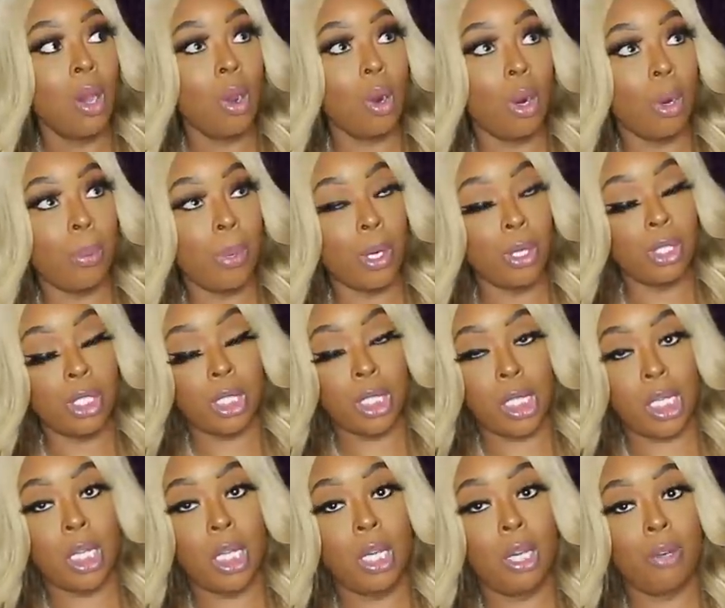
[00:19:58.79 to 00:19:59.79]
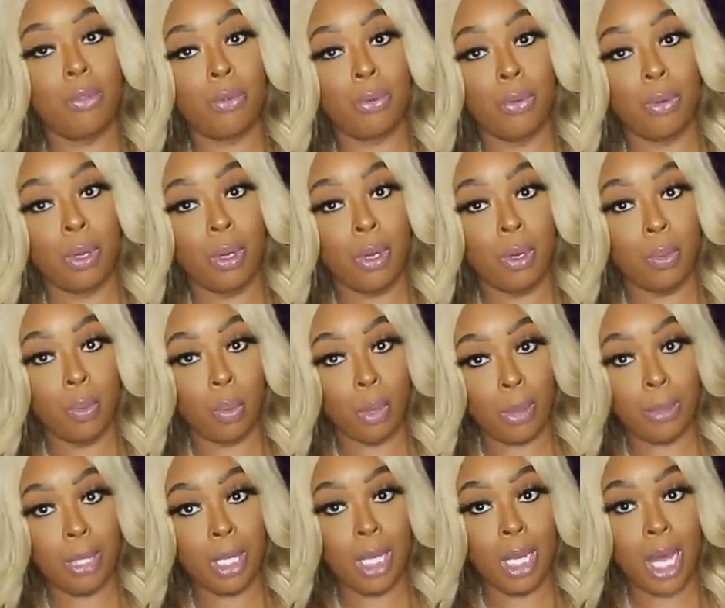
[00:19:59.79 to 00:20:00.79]
or purchasing of
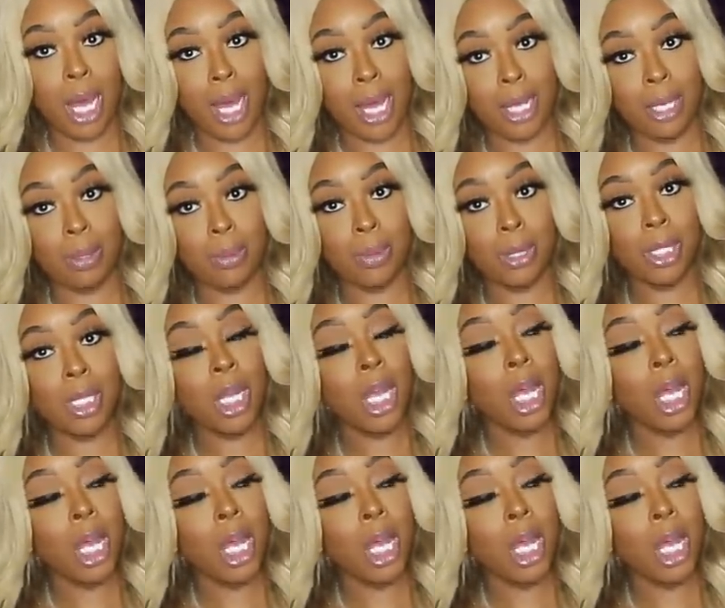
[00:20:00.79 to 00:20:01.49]
replica items.